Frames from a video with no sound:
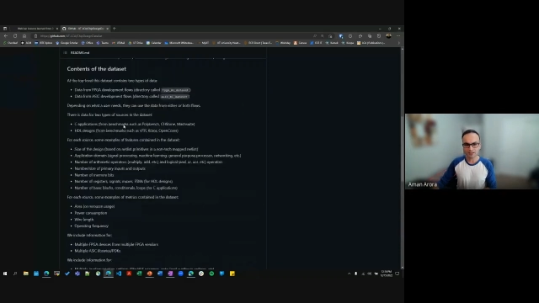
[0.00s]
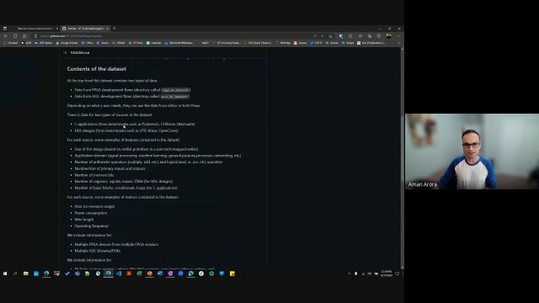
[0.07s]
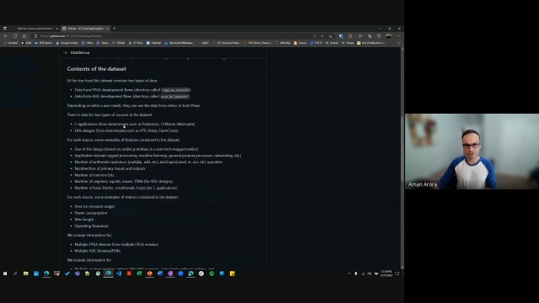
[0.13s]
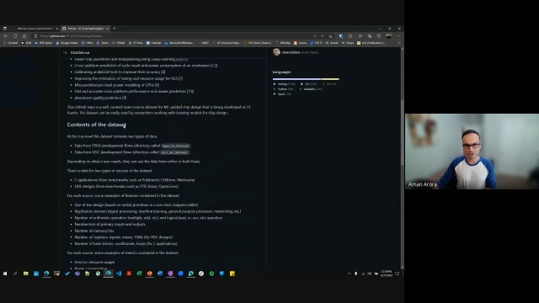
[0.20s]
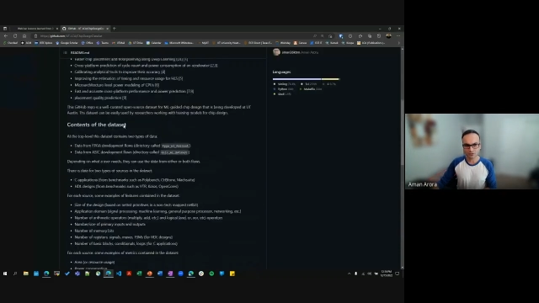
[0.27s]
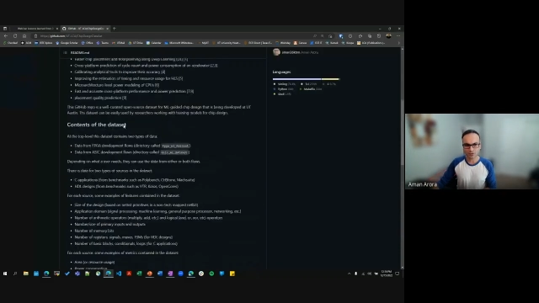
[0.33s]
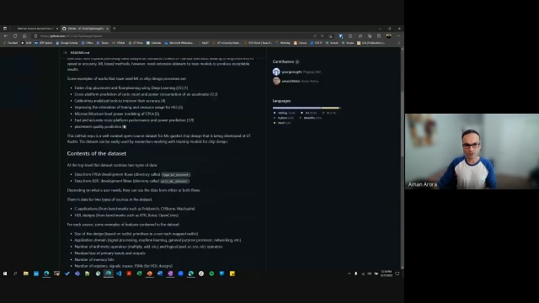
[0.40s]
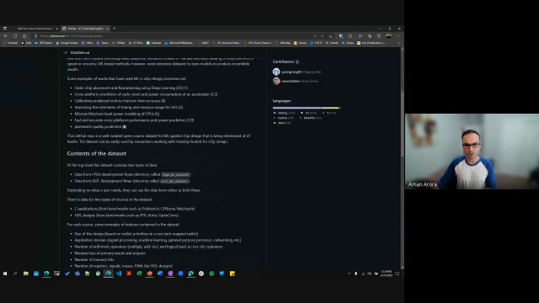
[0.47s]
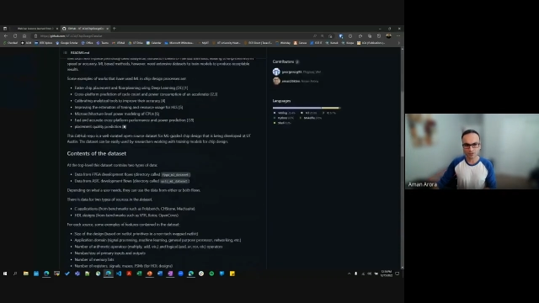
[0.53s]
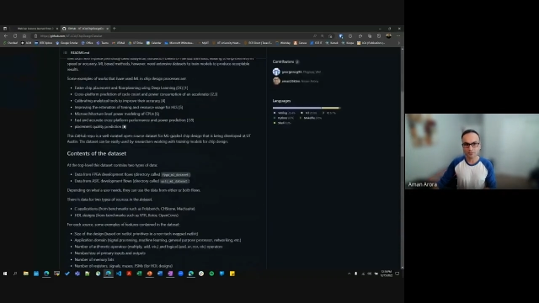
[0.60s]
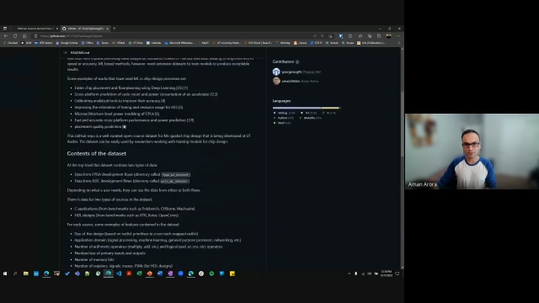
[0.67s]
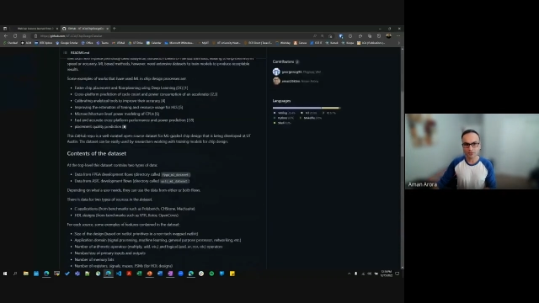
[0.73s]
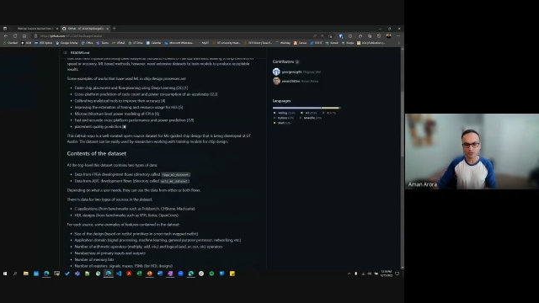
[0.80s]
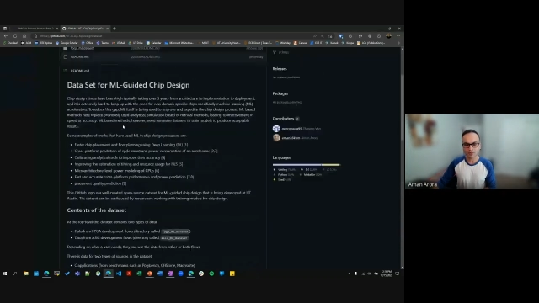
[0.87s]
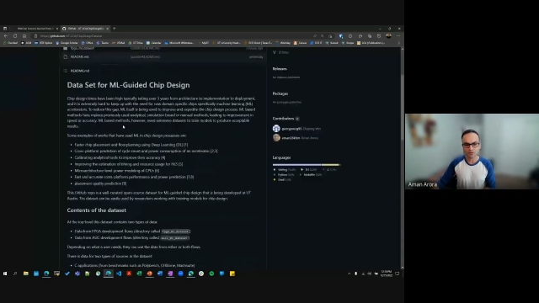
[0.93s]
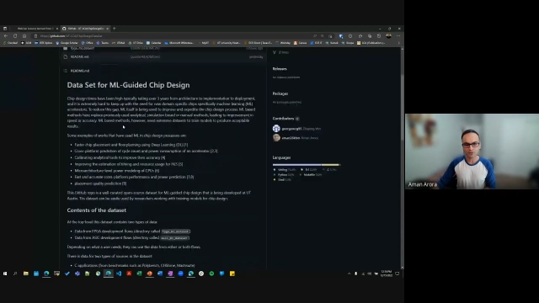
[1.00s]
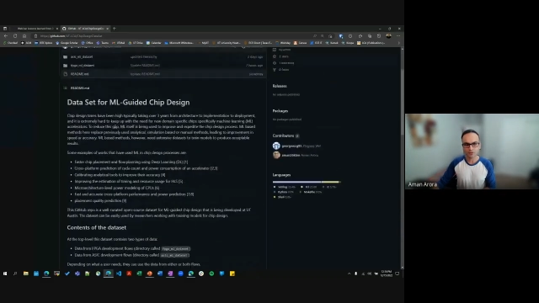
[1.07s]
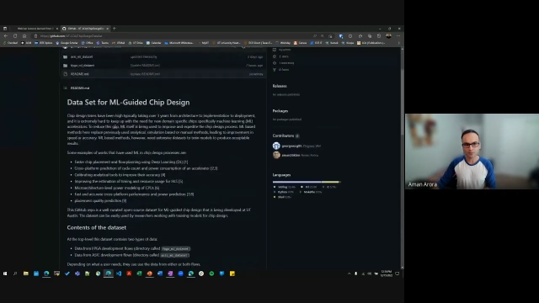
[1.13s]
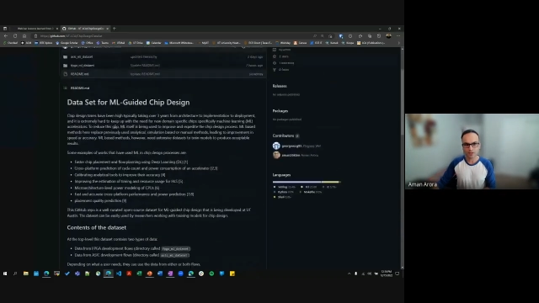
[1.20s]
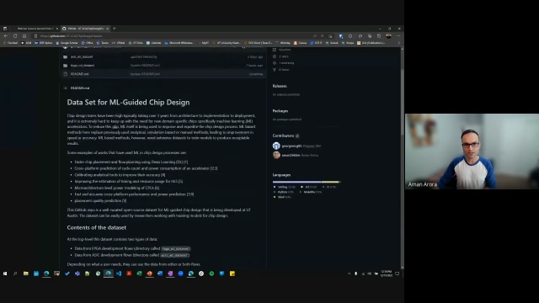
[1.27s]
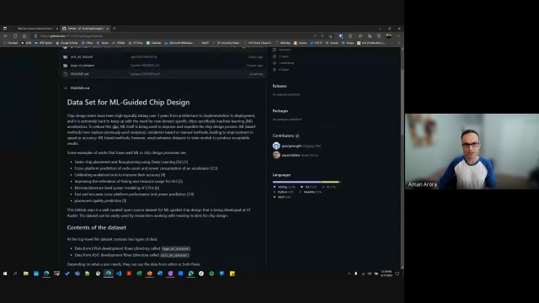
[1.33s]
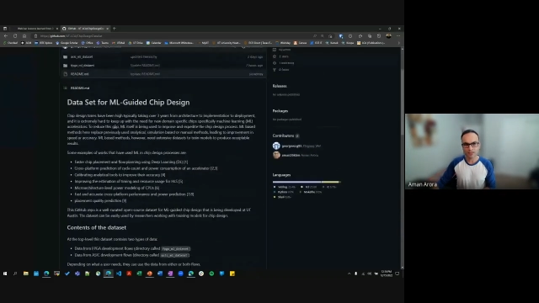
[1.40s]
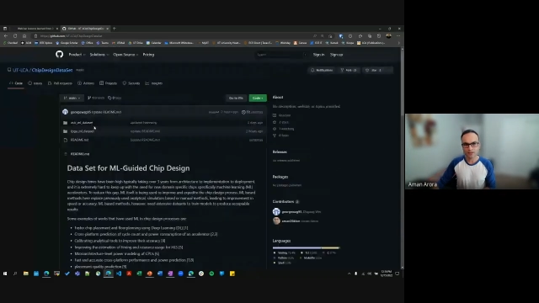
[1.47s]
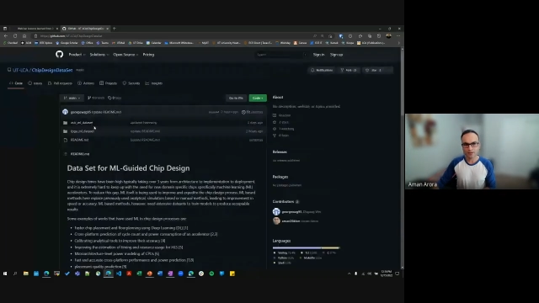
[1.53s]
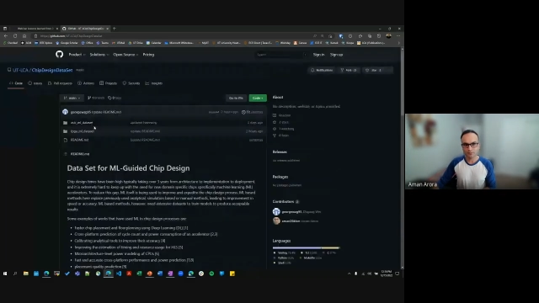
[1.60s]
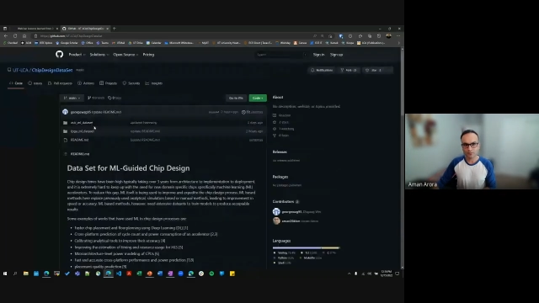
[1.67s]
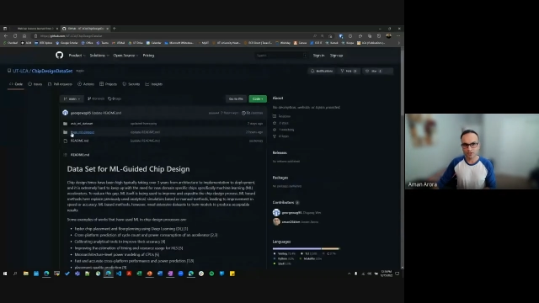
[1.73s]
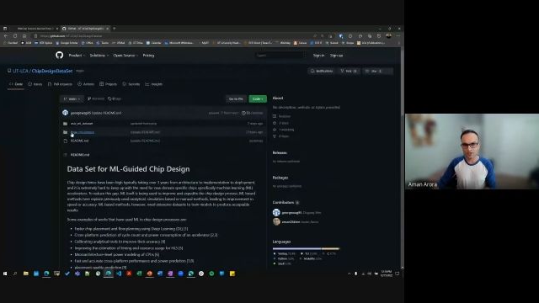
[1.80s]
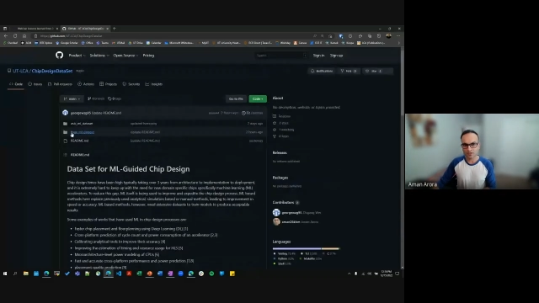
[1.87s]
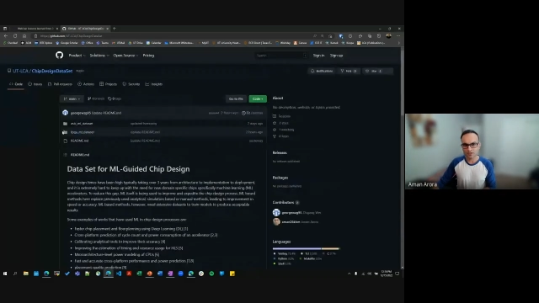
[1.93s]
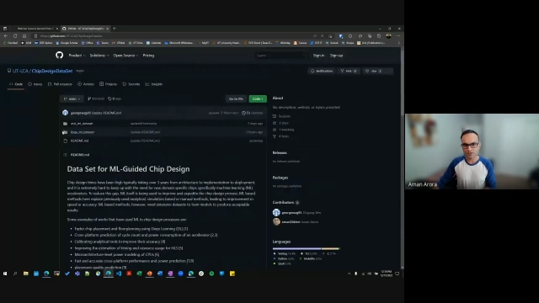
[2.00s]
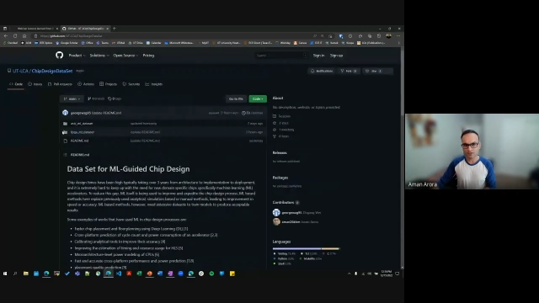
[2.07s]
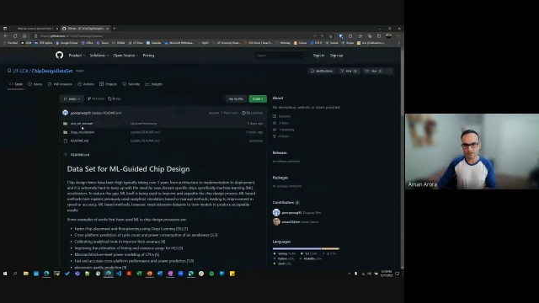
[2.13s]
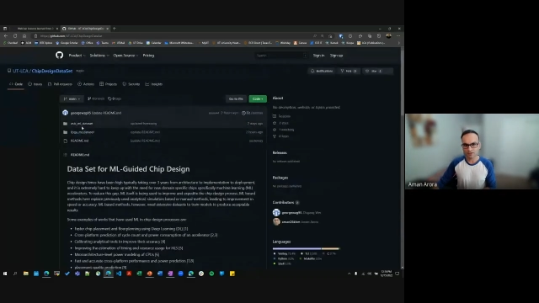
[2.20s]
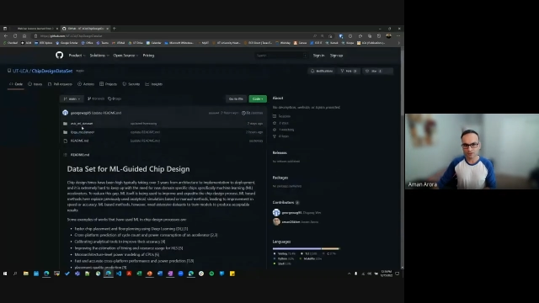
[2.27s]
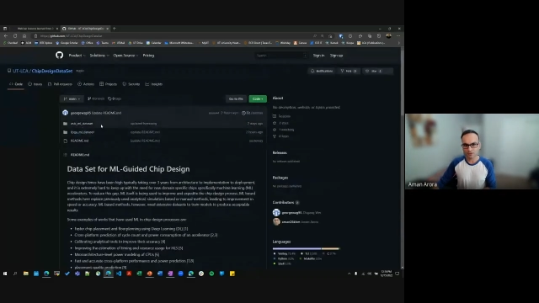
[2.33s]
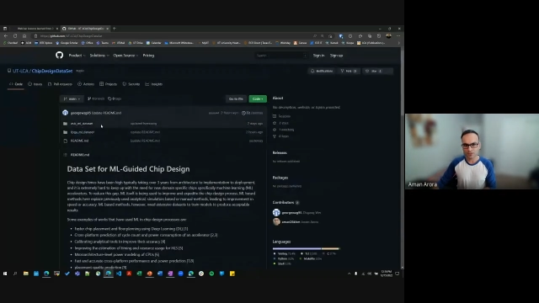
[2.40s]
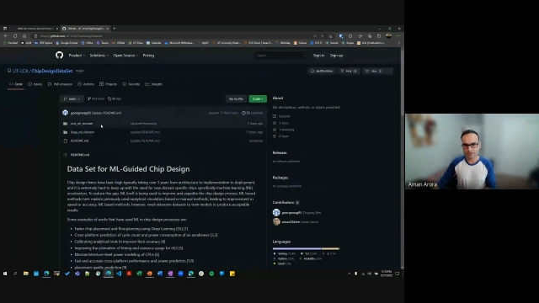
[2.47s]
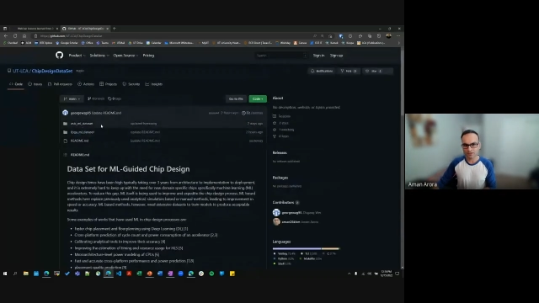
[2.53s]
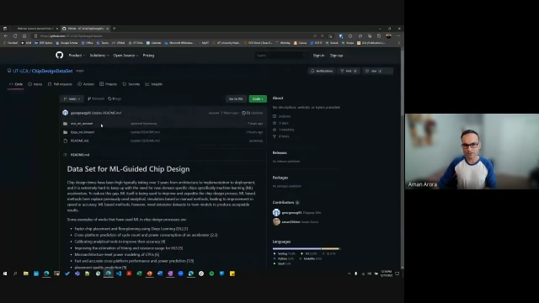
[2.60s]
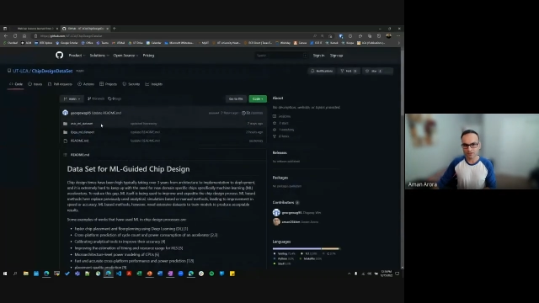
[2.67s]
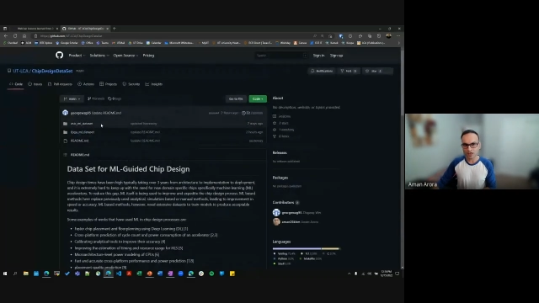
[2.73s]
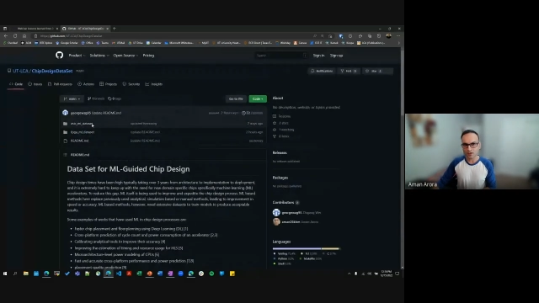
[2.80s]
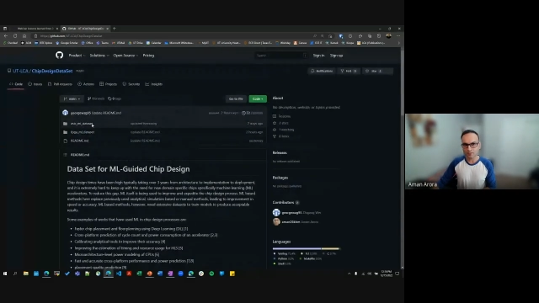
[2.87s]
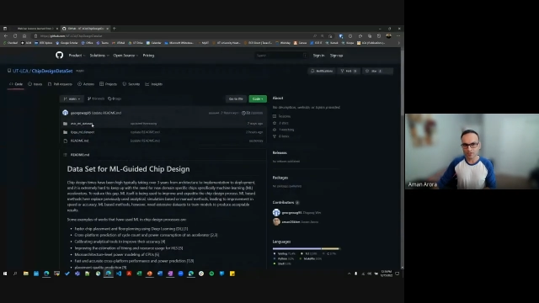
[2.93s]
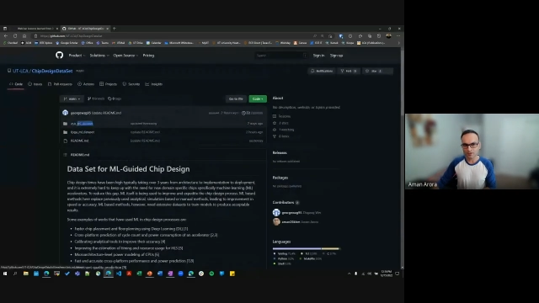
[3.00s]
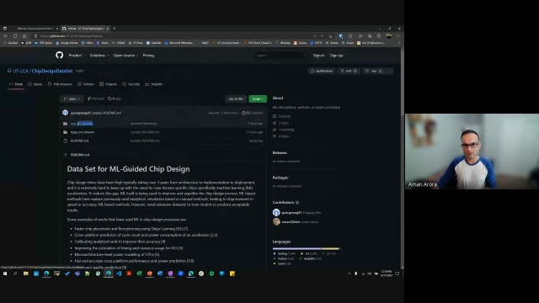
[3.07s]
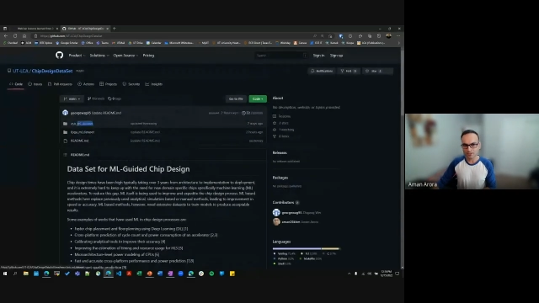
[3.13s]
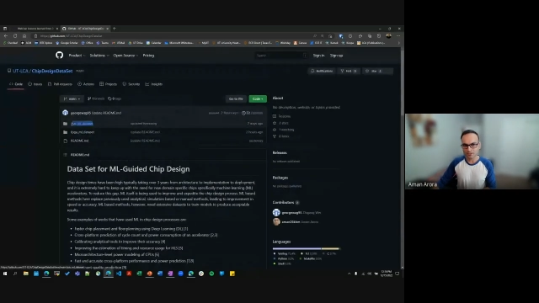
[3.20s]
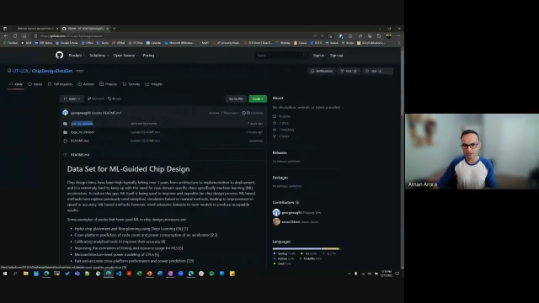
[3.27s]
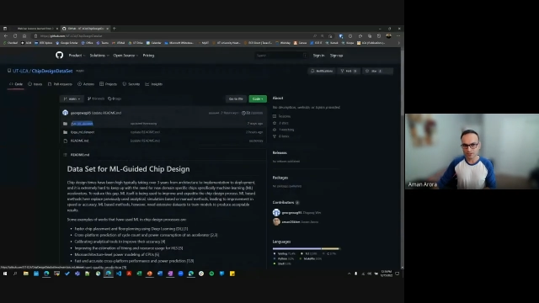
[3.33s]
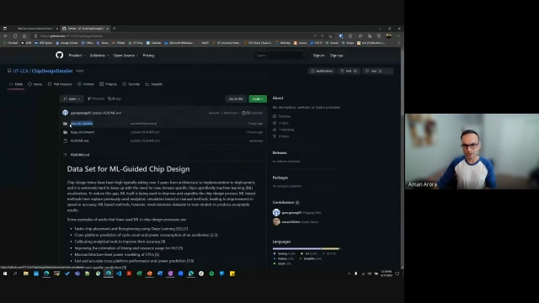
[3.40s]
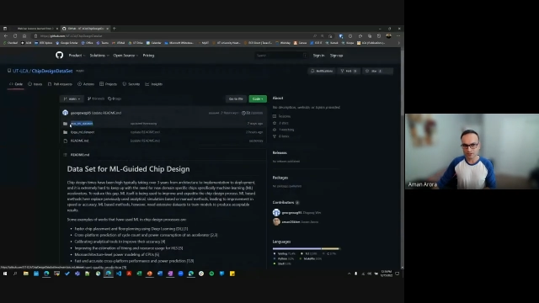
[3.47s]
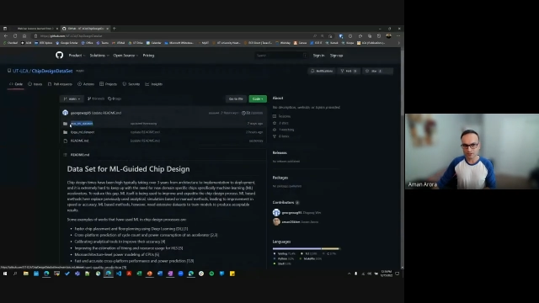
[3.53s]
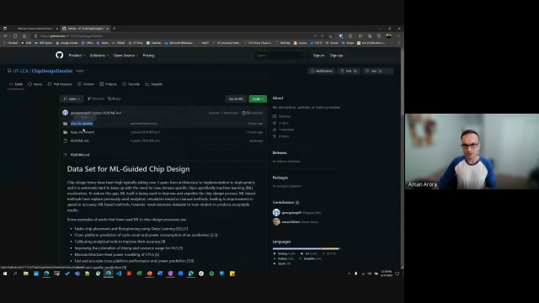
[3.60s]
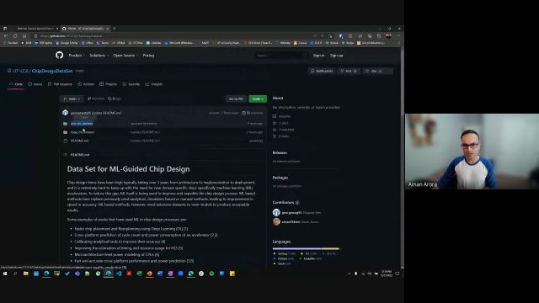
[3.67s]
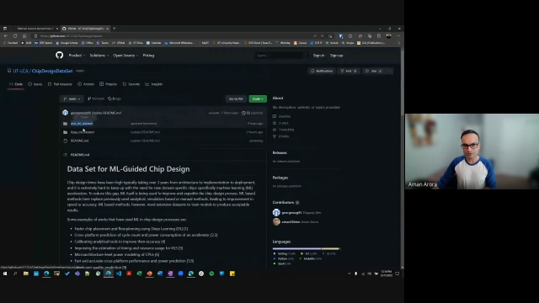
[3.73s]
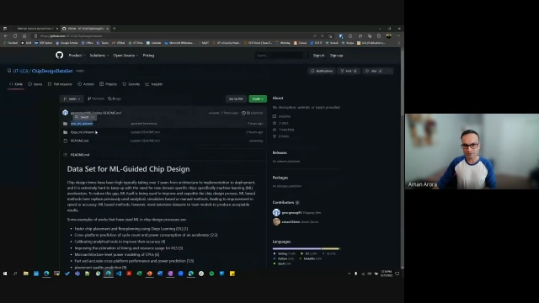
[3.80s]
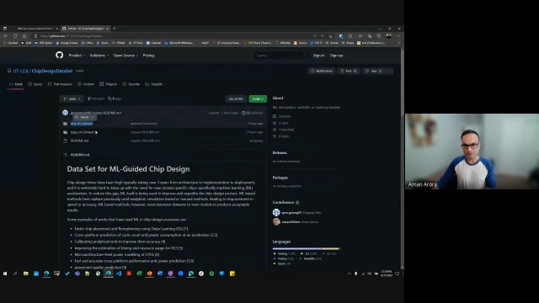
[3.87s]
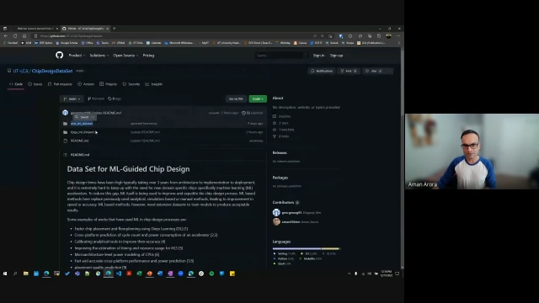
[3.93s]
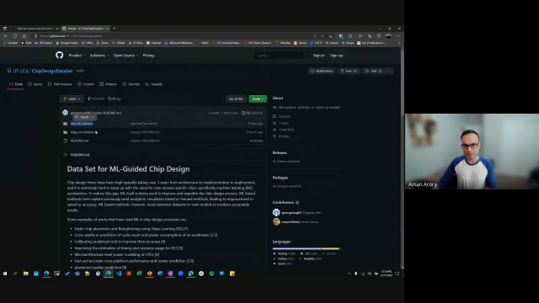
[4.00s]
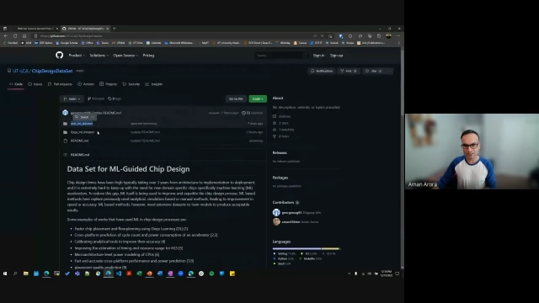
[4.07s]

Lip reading: (no speaker visible)